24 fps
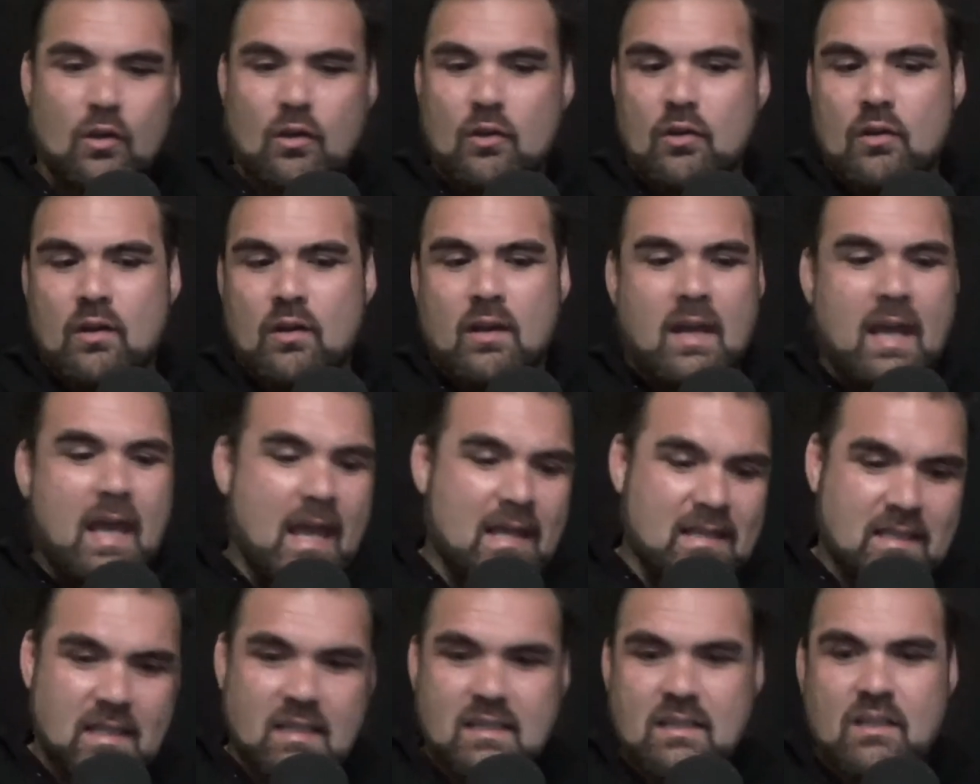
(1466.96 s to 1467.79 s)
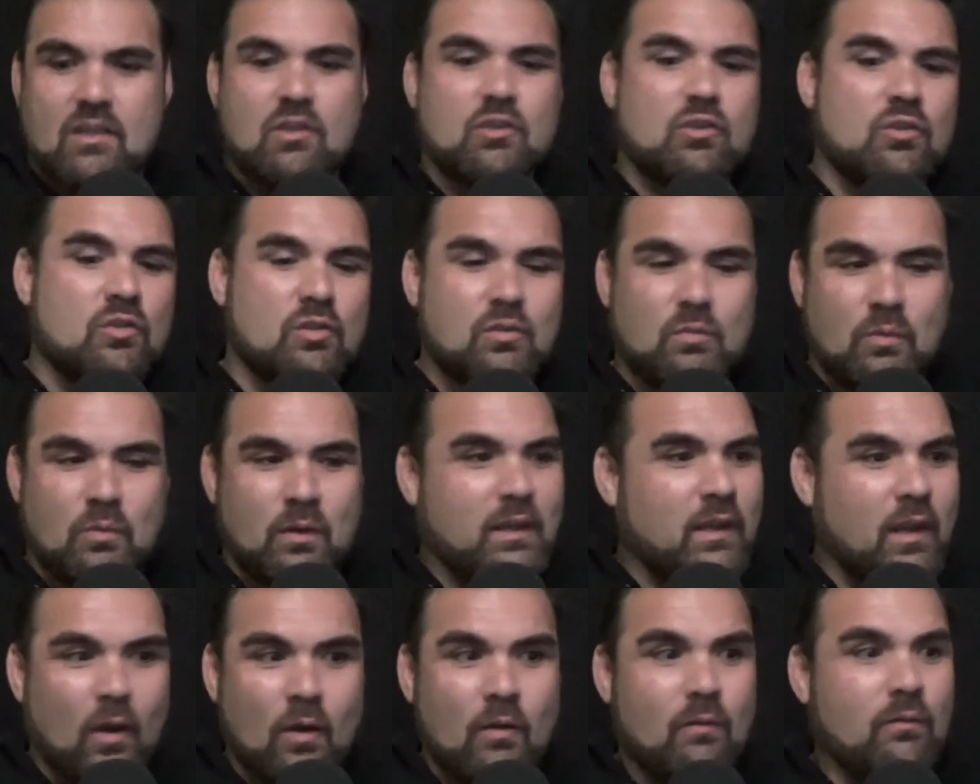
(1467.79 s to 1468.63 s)
his issues
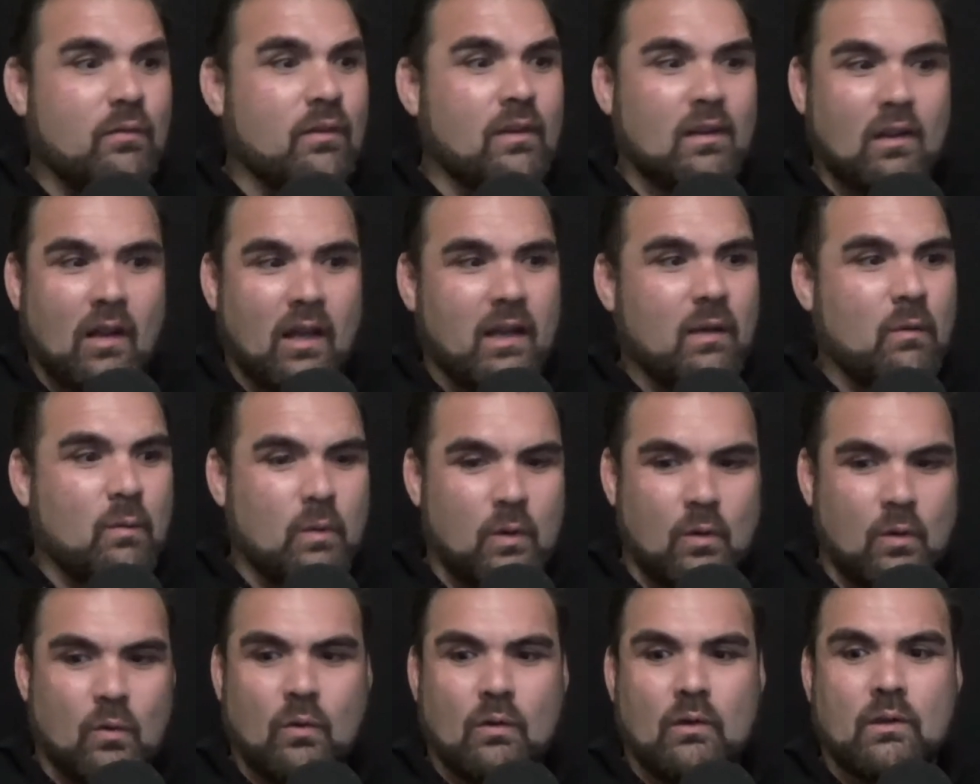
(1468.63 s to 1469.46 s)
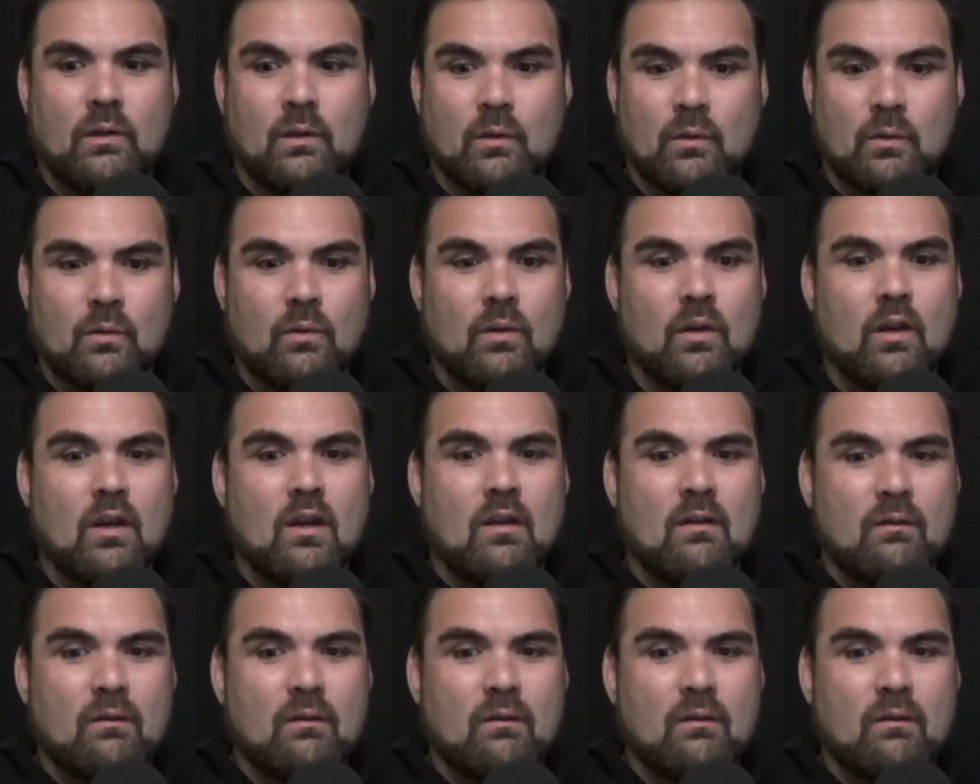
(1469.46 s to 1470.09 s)
with COVID, like we all do,